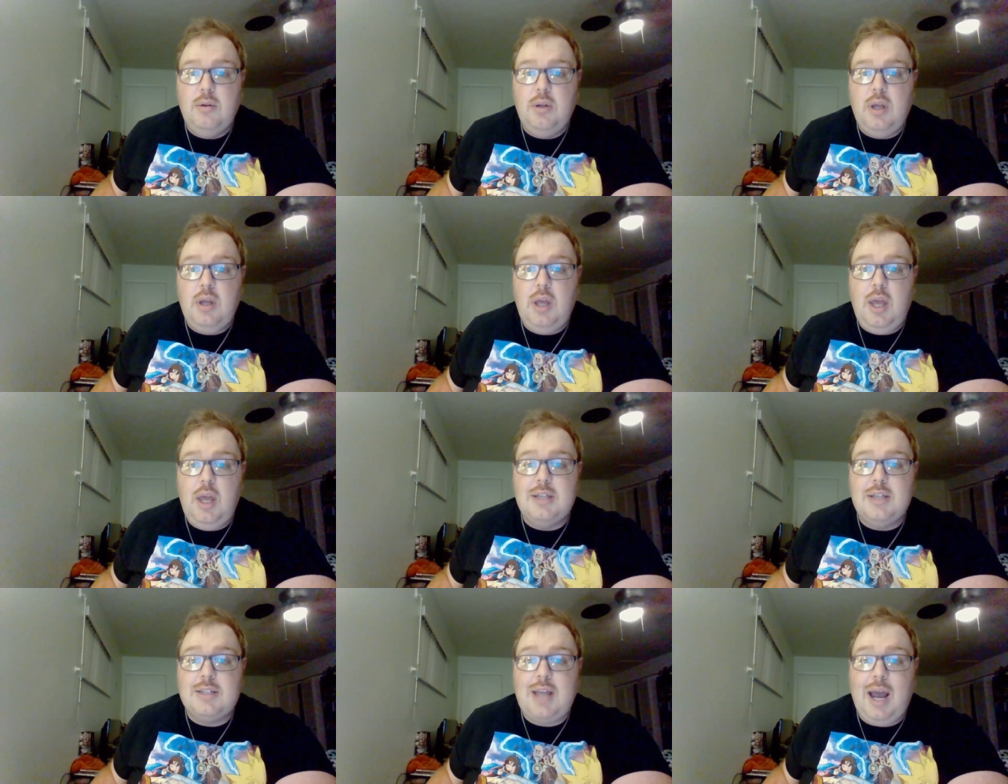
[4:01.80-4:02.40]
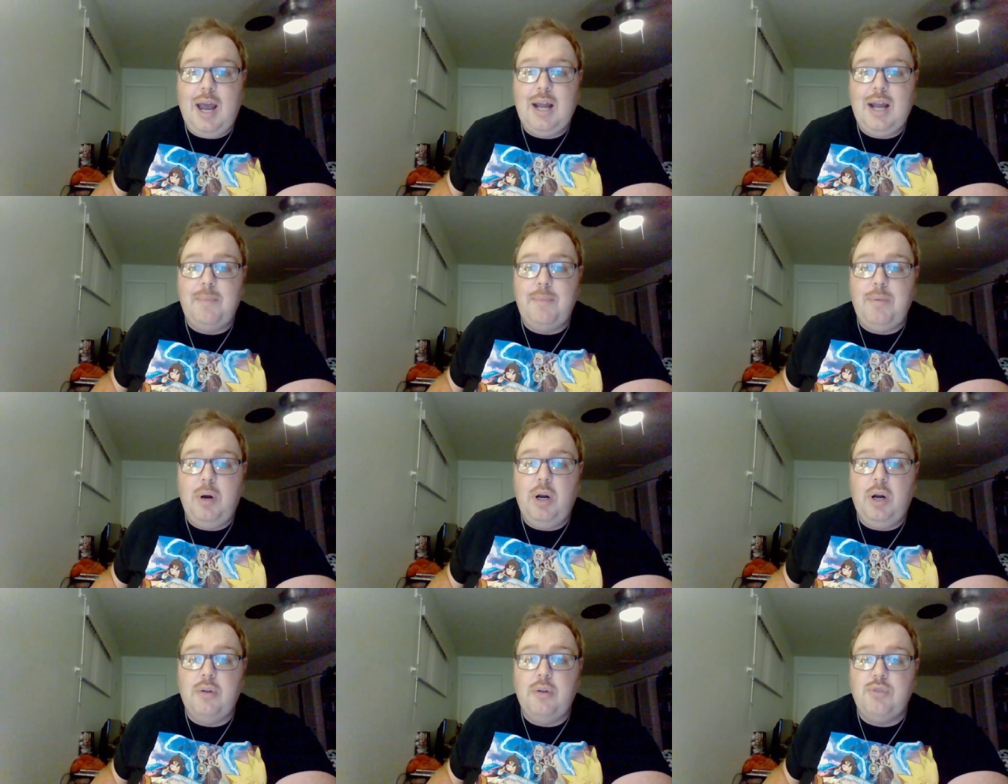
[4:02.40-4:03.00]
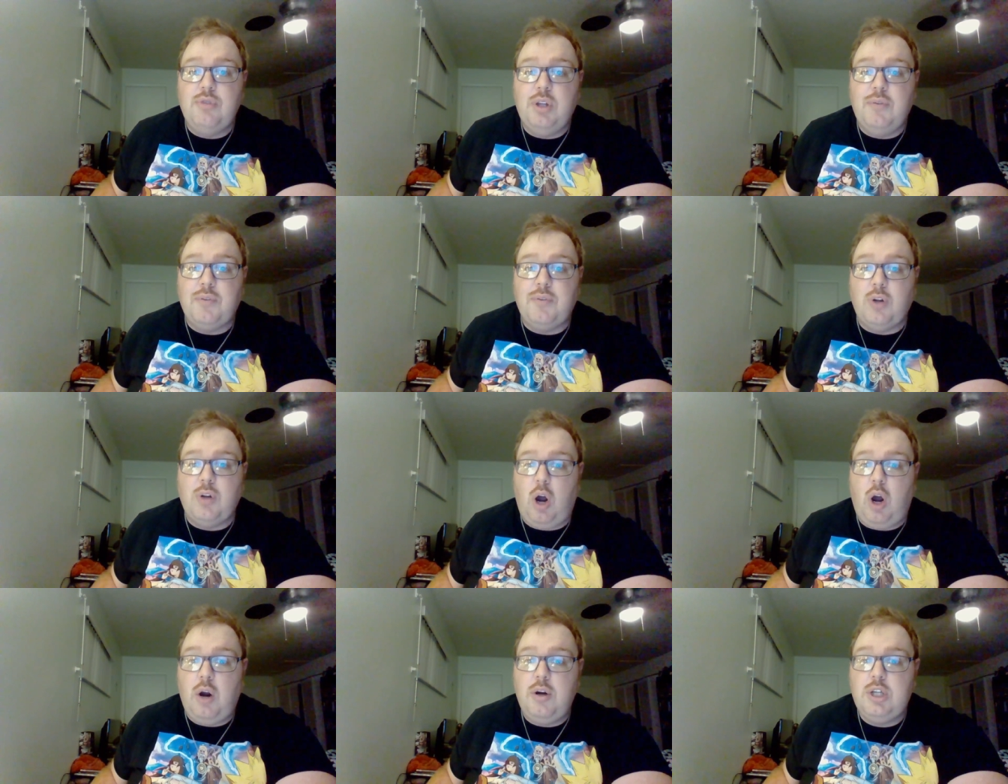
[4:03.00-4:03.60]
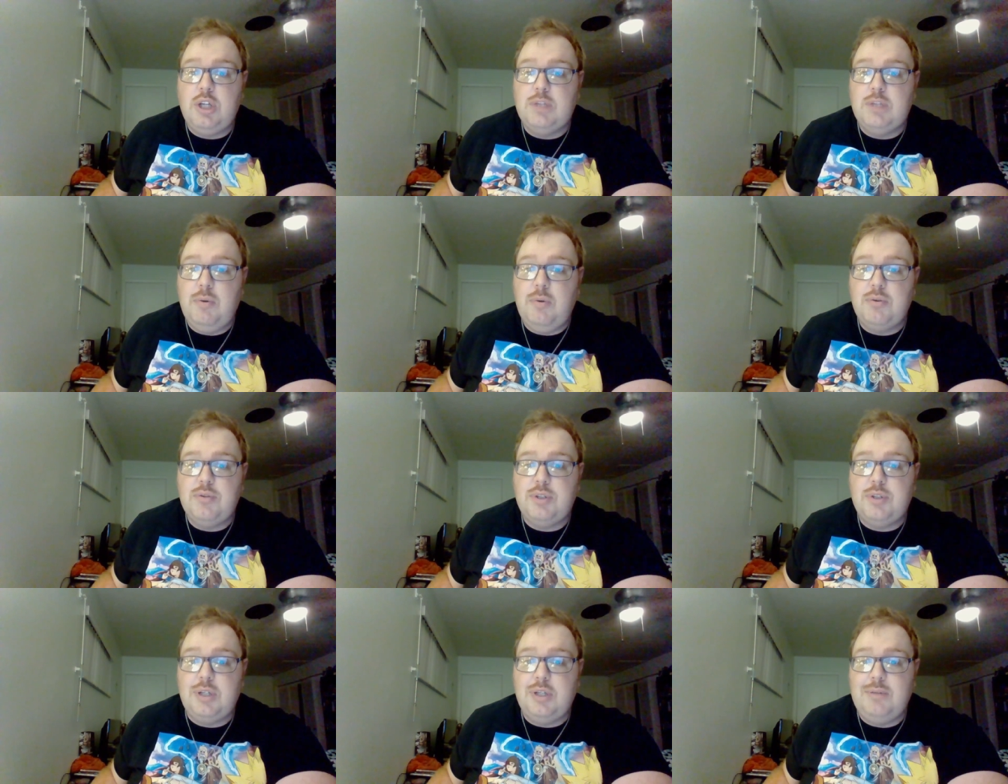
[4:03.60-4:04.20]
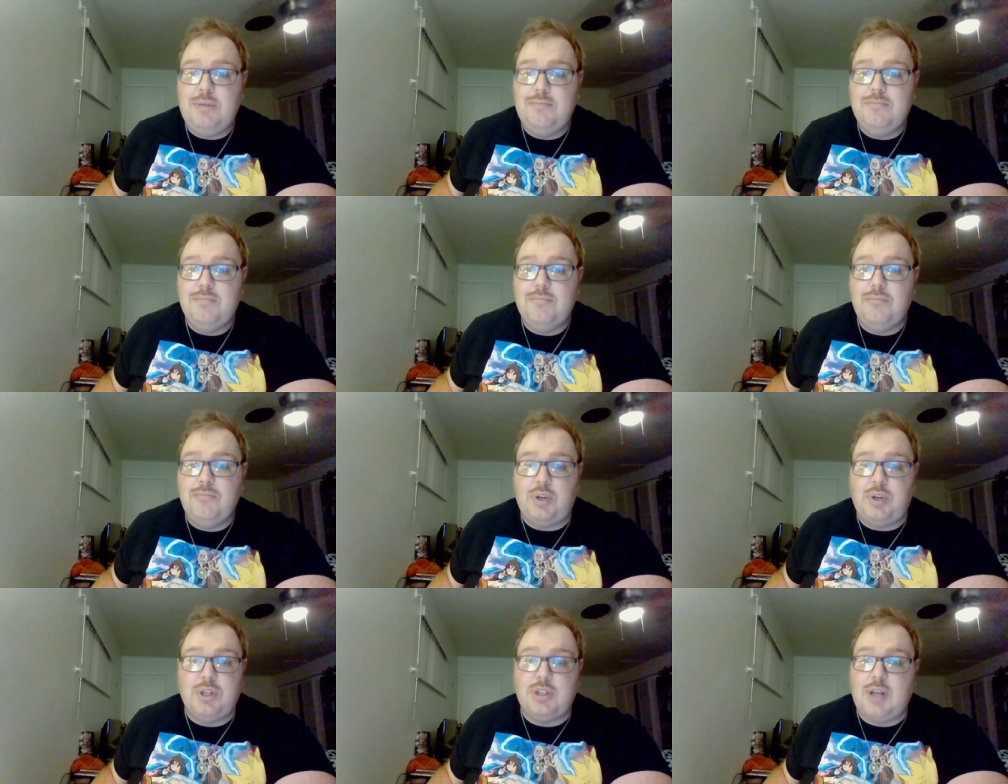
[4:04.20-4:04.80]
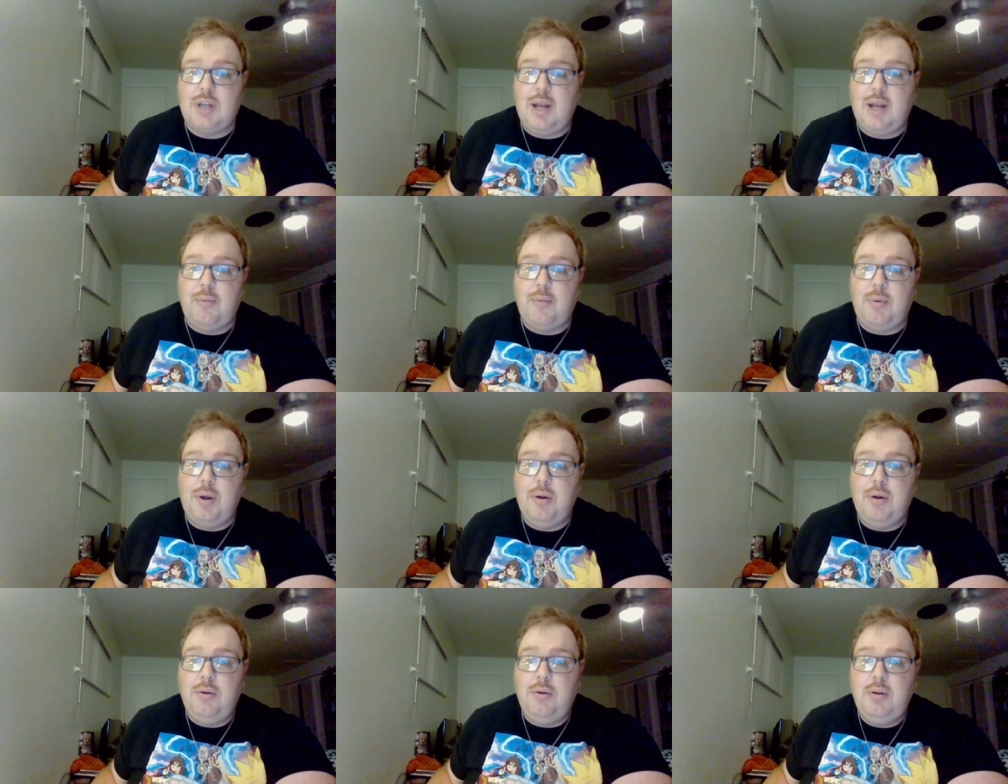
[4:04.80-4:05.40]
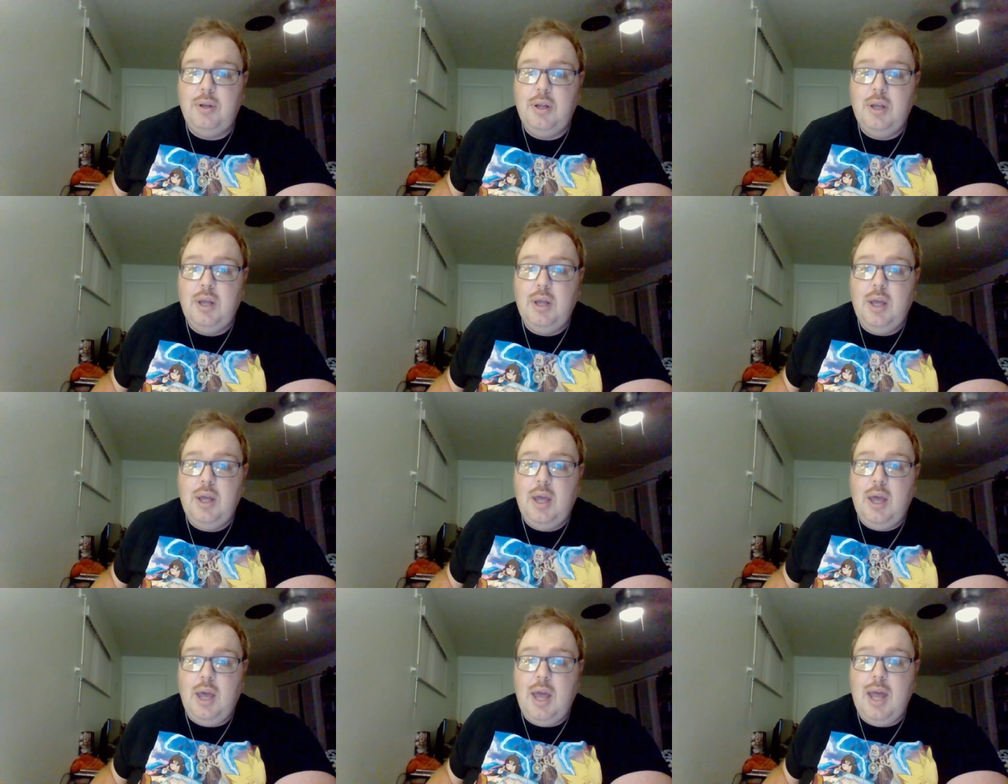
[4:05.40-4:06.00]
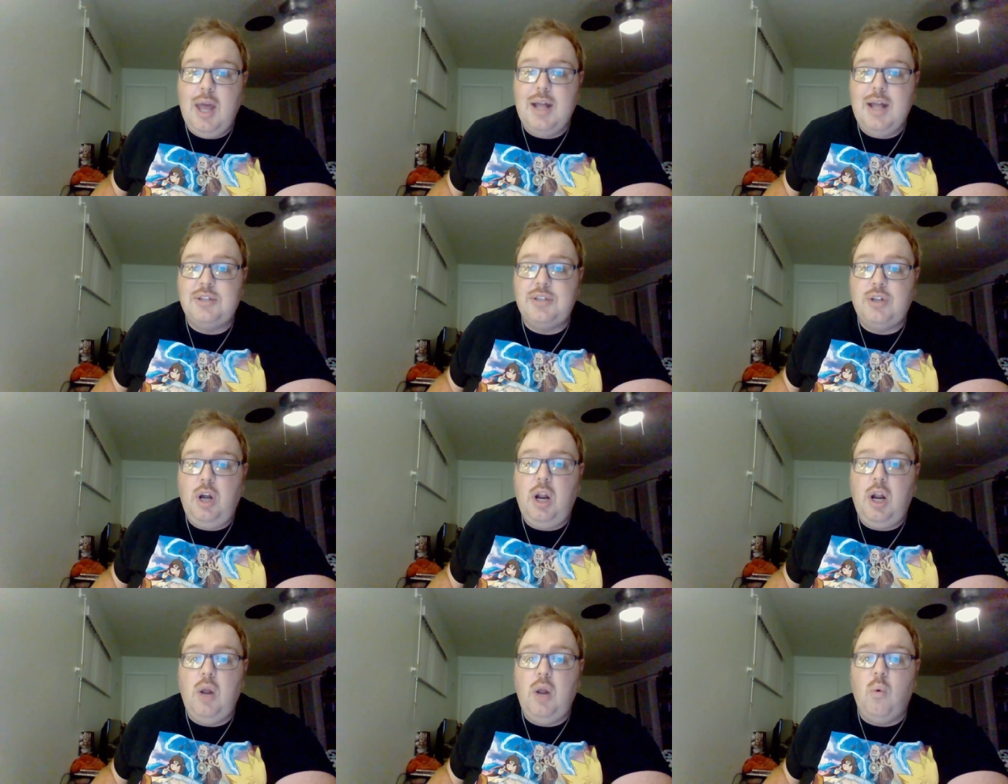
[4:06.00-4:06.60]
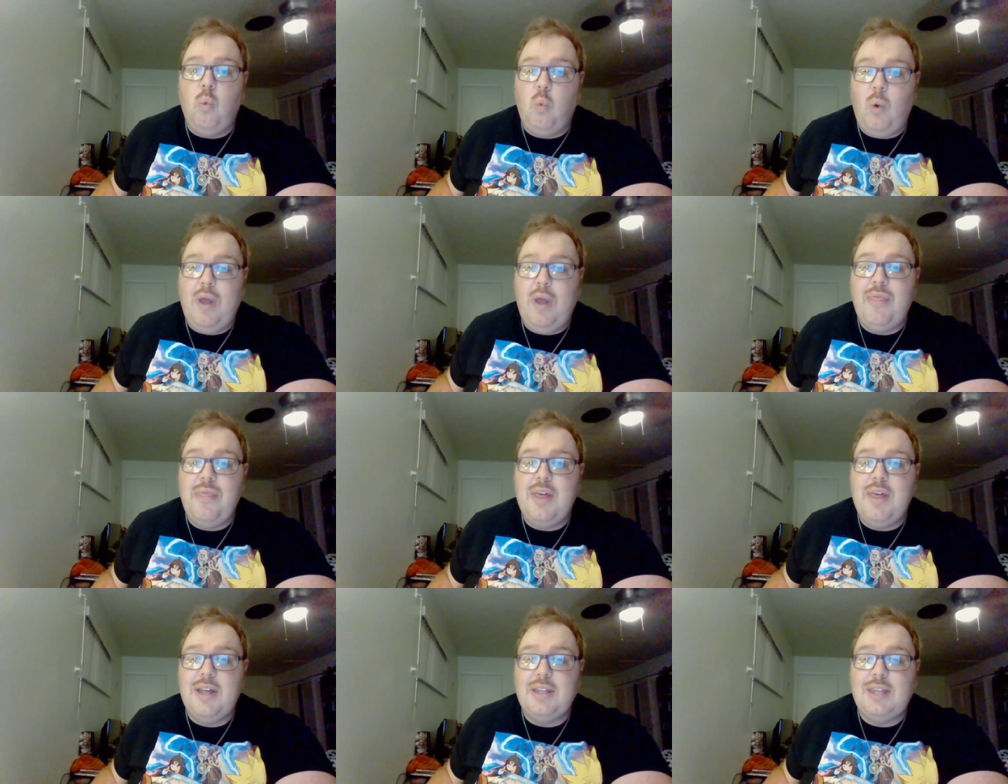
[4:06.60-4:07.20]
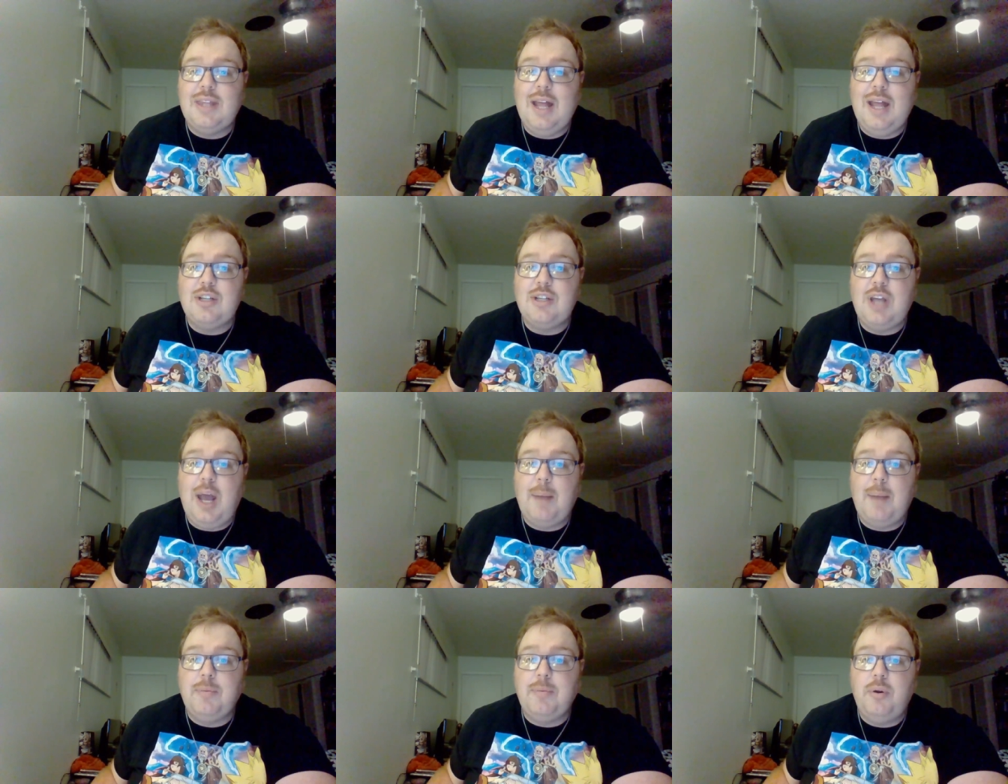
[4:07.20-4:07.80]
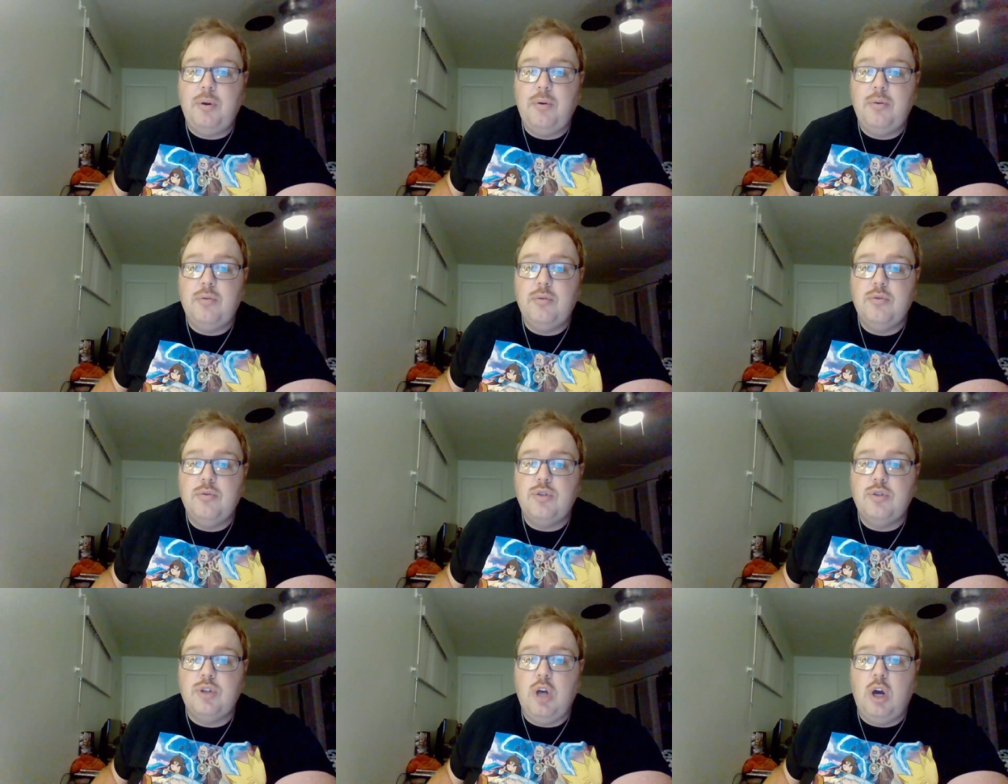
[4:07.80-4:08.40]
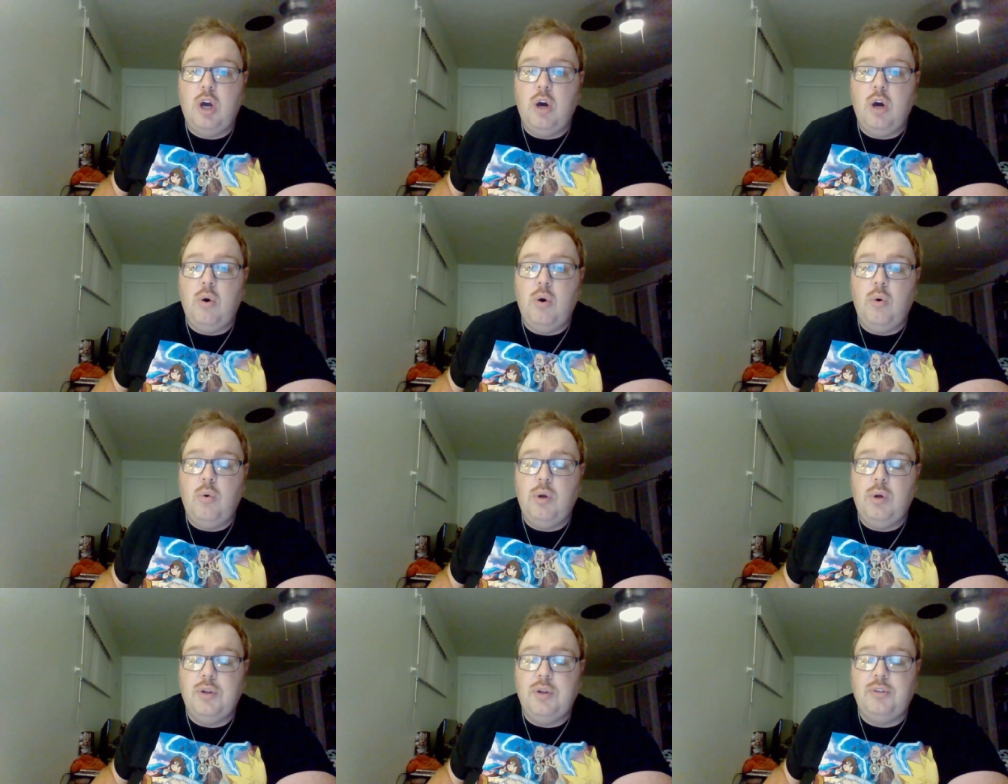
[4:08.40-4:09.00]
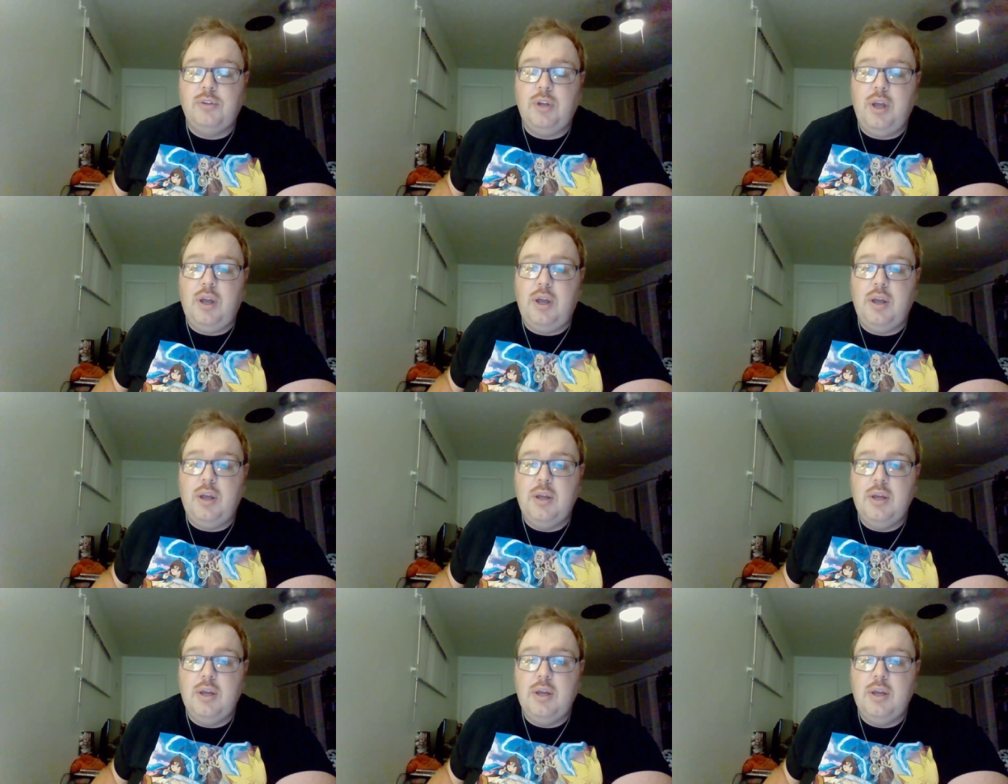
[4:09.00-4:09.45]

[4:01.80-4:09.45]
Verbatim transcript: is kind of part of two different arcs mostly, which is kind of weird. It started with that that chapter. So, let's see.